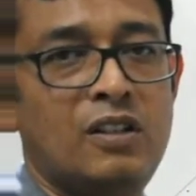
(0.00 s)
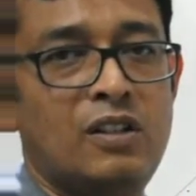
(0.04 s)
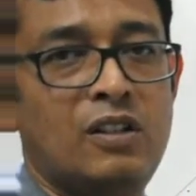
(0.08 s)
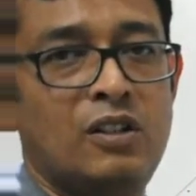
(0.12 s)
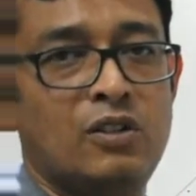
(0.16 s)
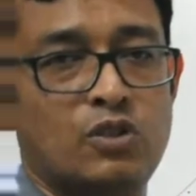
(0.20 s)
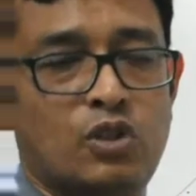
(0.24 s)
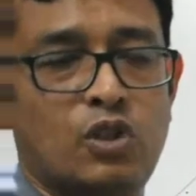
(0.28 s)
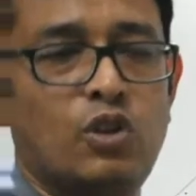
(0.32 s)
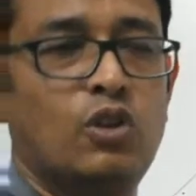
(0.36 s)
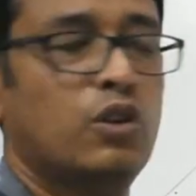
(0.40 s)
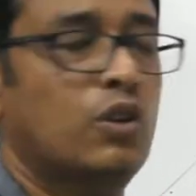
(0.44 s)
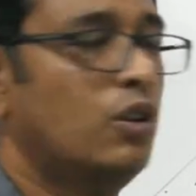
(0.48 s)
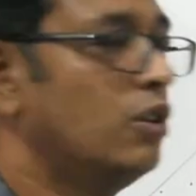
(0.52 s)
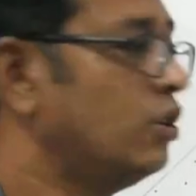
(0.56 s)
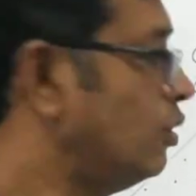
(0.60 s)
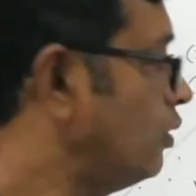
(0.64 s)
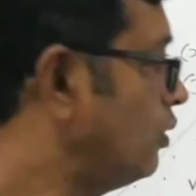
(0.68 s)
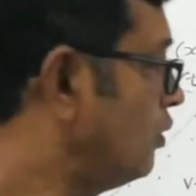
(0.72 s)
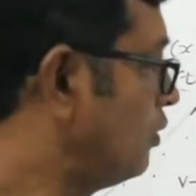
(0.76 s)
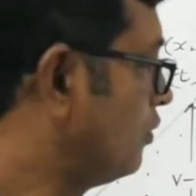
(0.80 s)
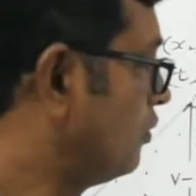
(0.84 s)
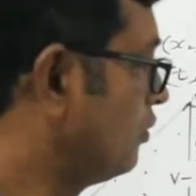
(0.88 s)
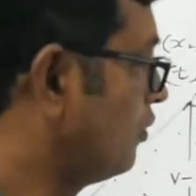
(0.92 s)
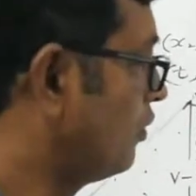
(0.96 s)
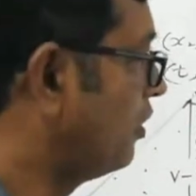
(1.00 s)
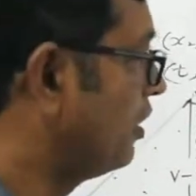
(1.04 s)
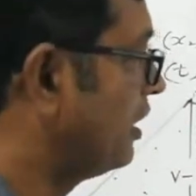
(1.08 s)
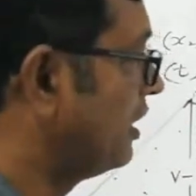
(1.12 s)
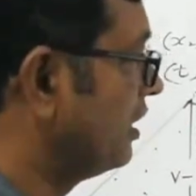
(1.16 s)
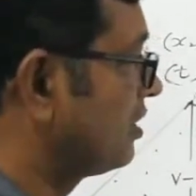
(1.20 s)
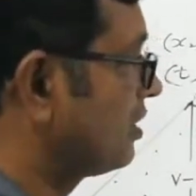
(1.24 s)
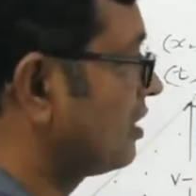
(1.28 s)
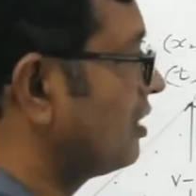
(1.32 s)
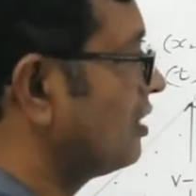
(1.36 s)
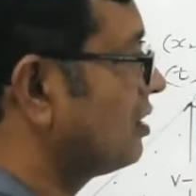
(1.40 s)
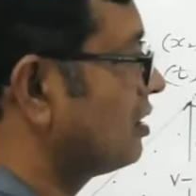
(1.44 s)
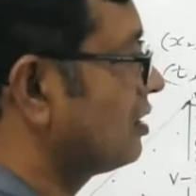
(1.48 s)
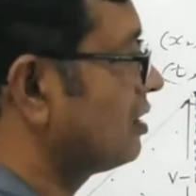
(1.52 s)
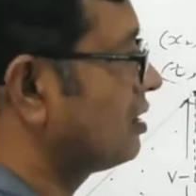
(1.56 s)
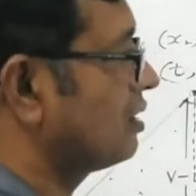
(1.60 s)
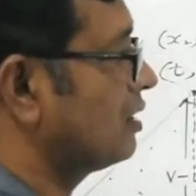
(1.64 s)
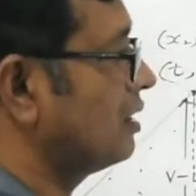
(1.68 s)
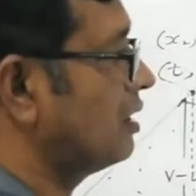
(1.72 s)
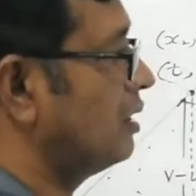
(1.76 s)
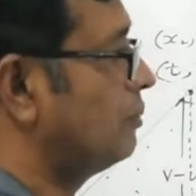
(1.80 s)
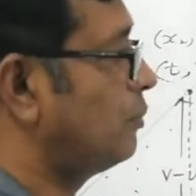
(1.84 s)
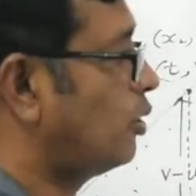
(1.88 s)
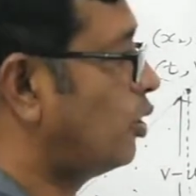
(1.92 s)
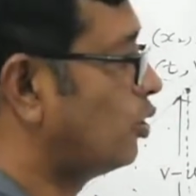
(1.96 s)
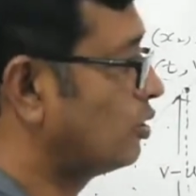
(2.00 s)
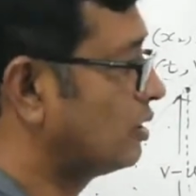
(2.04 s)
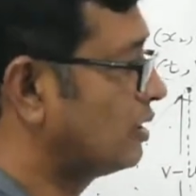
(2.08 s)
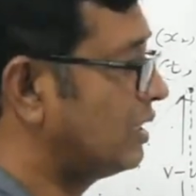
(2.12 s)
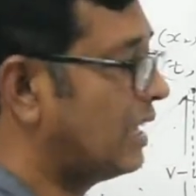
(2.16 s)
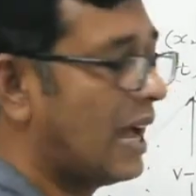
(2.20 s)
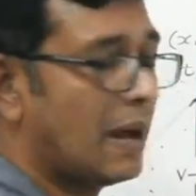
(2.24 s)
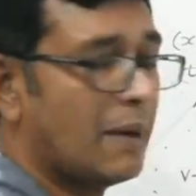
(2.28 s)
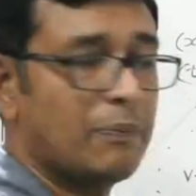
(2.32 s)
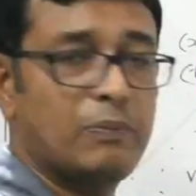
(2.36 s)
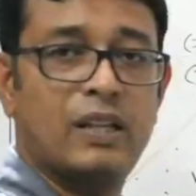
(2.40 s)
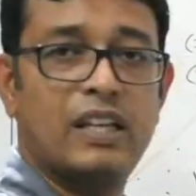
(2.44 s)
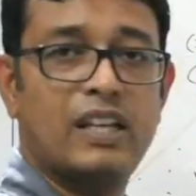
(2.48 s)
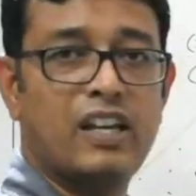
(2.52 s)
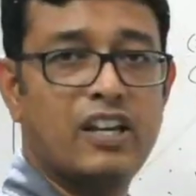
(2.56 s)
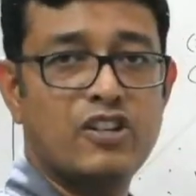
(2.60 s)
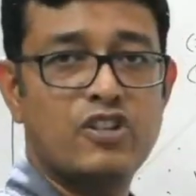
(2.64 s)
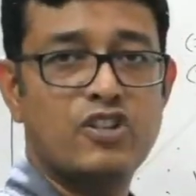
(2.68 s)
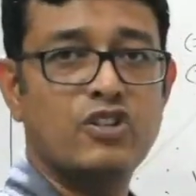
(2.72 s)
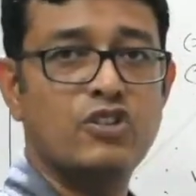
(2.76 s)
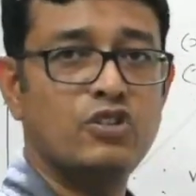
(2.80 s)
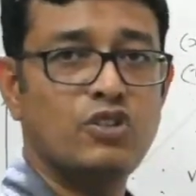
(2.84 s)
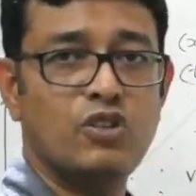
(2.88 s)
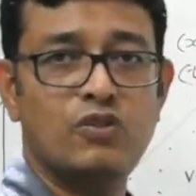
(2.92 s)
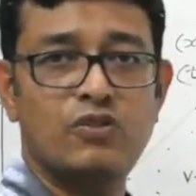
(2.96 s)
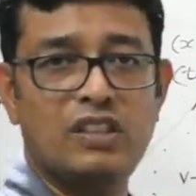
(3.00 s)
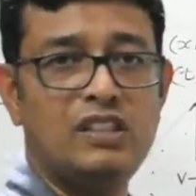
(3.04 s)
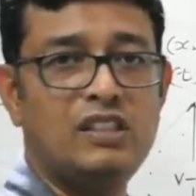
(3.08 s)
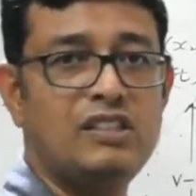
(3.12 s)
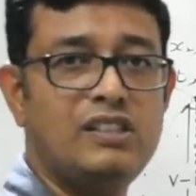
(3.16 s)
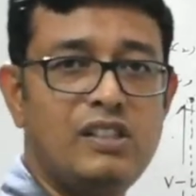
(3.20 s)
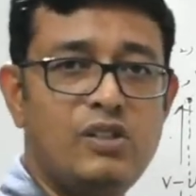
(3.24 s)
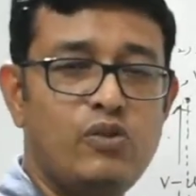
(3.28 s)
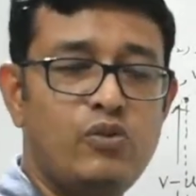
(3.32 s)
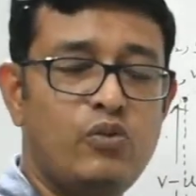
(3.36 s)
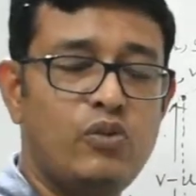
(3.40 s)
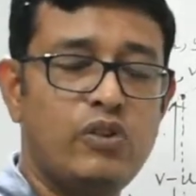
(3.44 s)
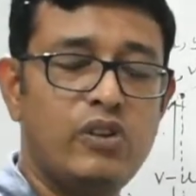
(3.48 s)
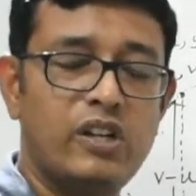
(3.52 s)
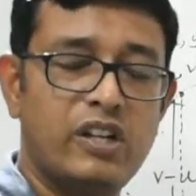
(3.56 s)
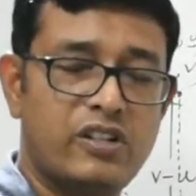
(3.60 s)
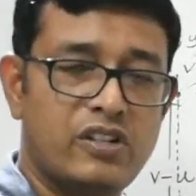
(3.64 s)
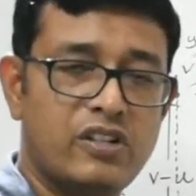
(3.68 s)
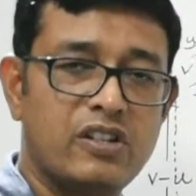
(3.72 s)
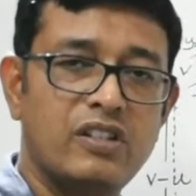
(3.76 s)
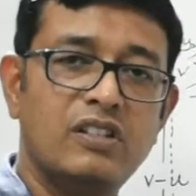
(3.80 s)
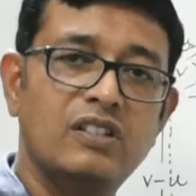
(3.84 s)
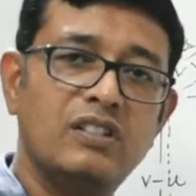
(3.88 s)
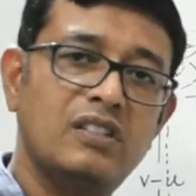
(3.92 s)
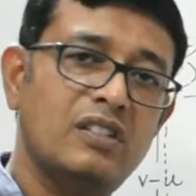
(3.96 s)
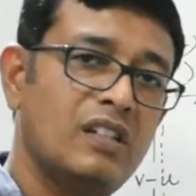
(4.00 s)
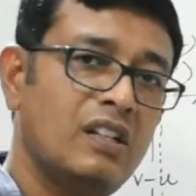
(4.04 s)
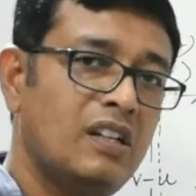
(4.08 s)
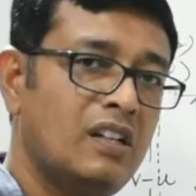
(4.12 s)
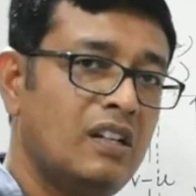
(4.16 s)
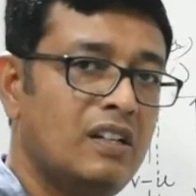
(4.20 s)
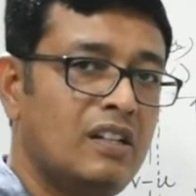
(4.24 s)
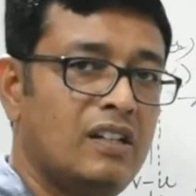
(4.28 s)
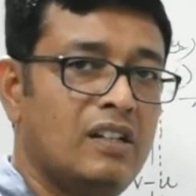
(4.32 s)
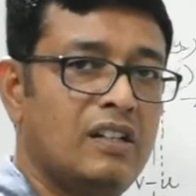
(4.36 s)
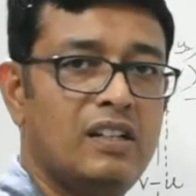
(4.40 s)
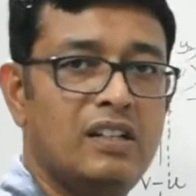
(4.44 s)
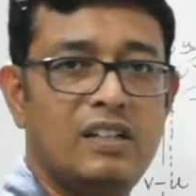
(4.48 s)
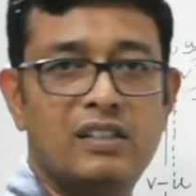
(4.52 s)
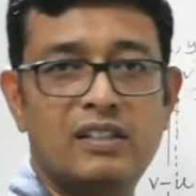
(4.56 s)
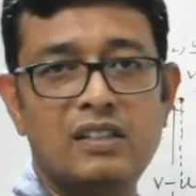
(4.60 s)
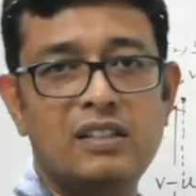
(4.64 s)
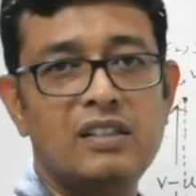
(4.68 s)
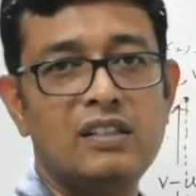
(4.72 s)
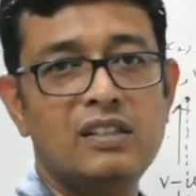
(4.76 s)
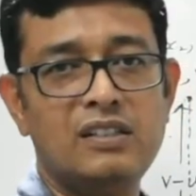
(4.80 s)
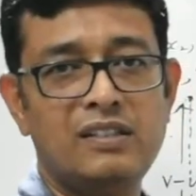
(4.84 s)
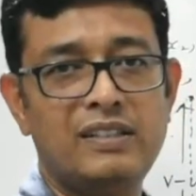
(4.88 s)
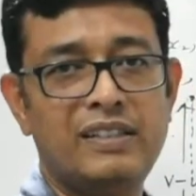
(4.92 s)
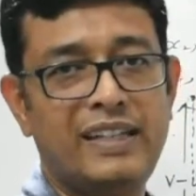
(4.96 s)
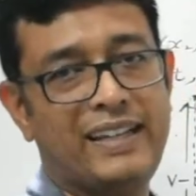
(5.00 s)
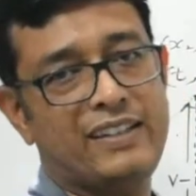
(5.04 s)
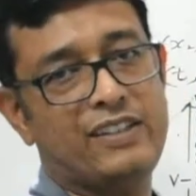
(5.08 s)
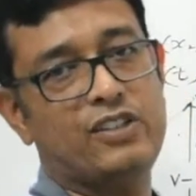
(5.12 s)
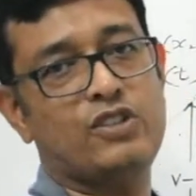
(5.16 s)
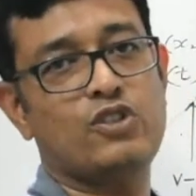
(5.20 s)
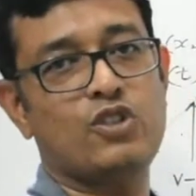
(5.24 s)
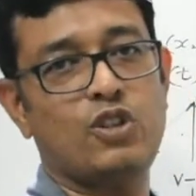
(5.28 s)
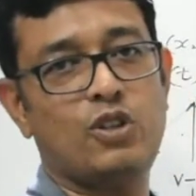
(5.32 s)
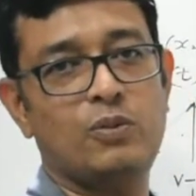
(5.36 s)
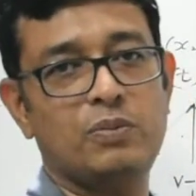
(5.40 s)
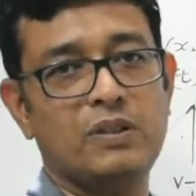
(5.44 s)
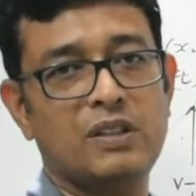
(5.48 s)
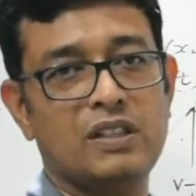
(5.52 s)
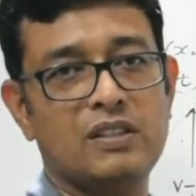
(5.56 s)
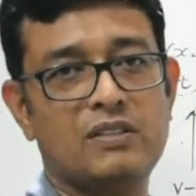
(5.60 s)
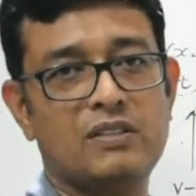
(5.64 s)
So we will discuss about the applications of these equations in the next topic.